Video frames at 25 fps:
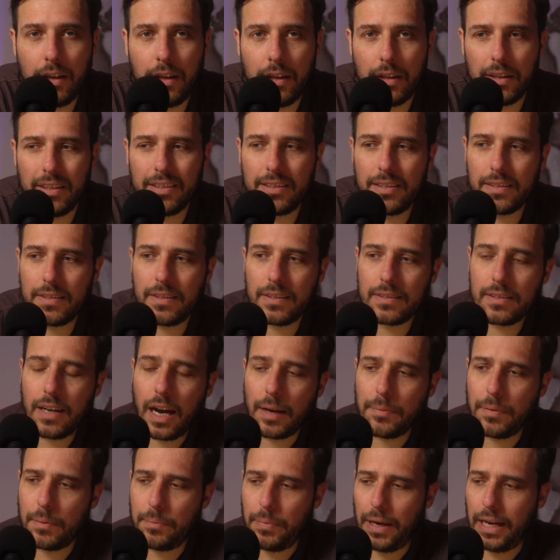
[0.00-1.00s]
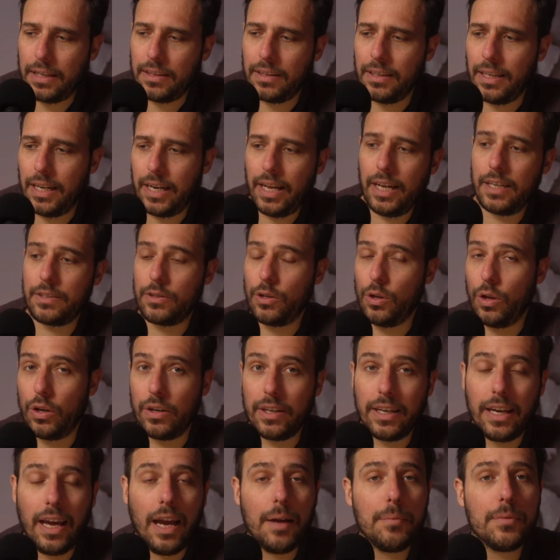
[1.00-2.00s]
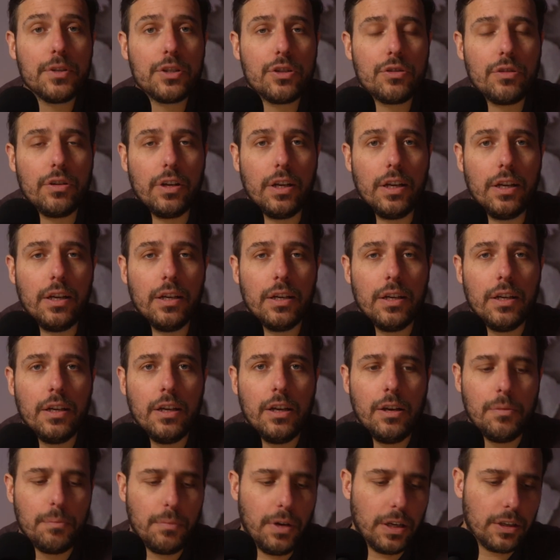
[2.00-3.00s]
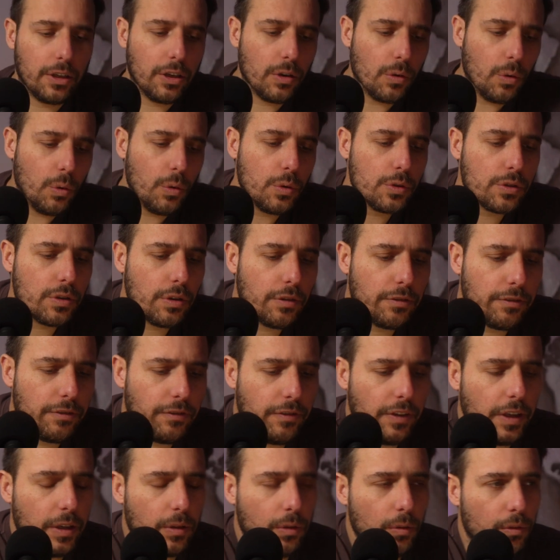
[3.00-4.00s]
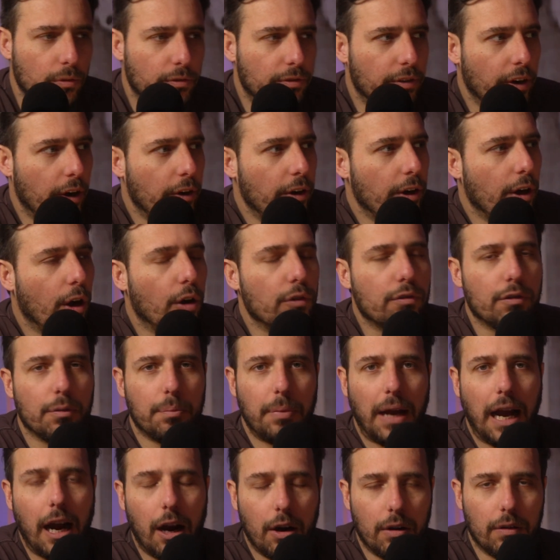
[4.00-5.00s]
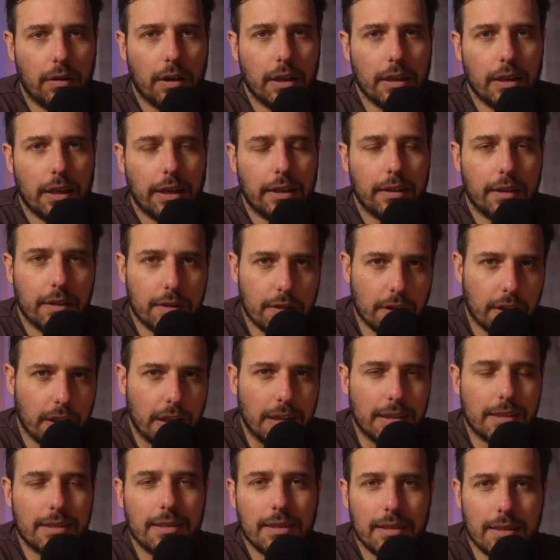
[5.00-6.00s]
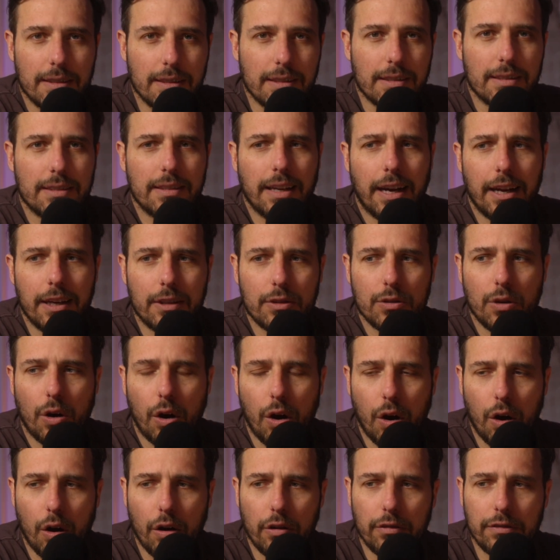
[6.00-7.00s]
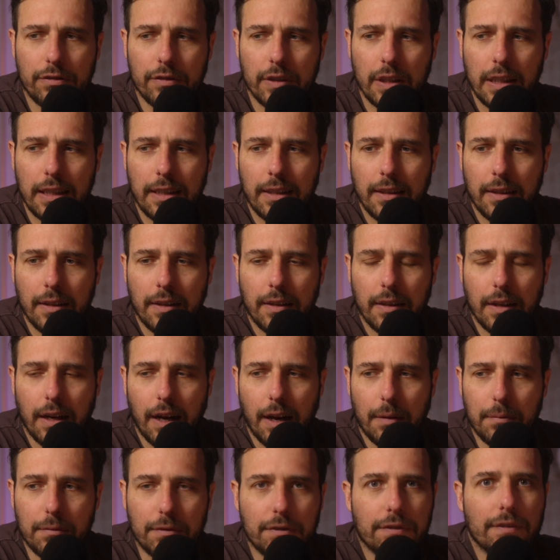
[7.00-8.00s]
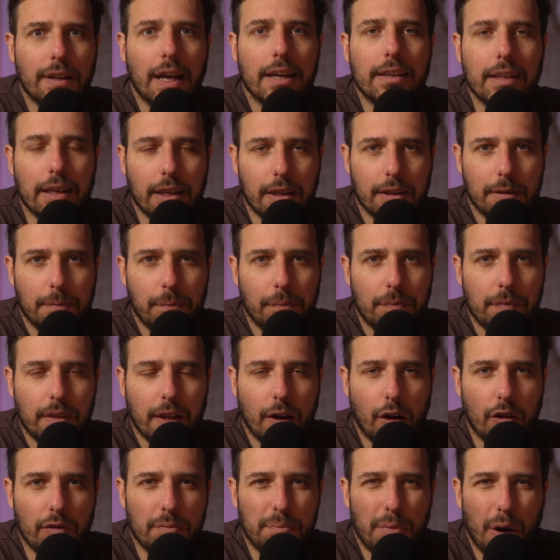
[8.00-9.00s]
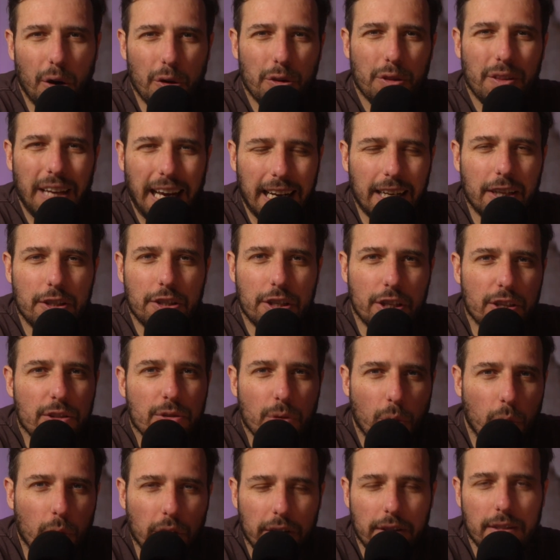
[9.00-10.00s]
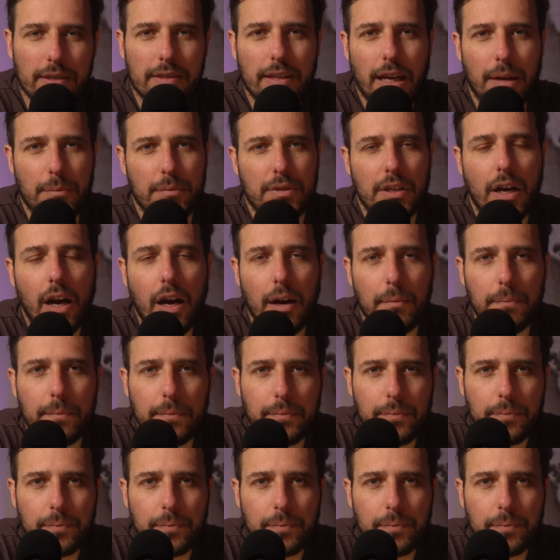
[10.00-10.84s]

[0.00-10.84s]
This is the type of pattern that has a lot of chemistry, but can also feel very overpowering. Like there's a consistent state of flooding of both energies all at the same time.